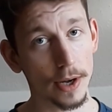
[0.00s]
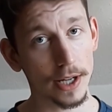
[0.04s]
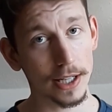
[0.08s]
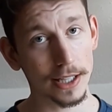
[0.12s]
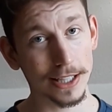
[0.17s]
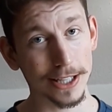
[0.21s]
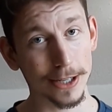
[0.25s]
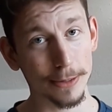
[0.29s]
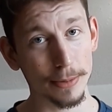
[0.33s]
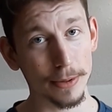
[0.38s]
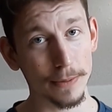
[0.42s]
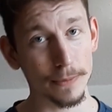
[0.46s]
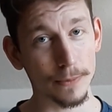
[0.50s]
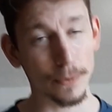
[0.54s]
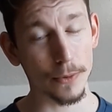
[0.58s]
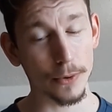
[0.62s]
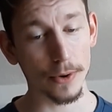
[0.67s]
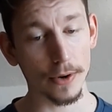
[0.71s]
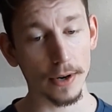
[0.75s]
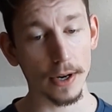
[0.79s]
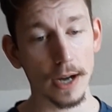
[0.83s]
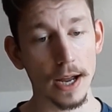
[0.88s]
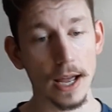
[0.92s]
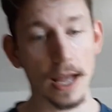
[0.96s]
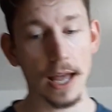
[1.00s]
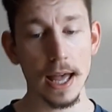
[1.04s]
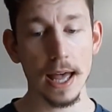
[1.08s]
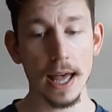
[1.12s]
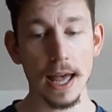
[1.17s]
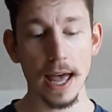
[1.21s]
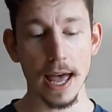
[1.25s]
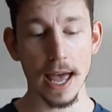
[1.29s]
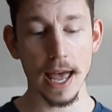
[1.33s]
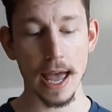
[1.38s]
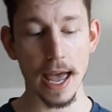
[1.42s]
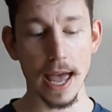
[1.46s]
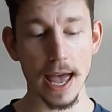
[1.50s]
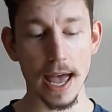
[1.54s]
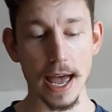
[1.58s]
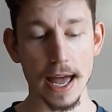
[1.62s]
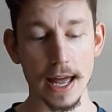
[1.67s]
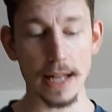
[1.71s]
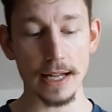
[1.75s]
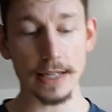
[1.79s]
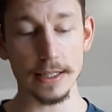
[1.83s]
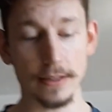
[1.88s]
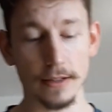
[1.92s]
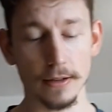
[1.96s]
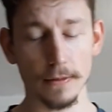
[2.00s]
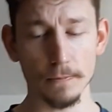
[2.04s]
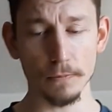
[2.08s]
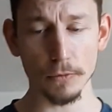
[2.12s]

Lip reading: it a little bit more, and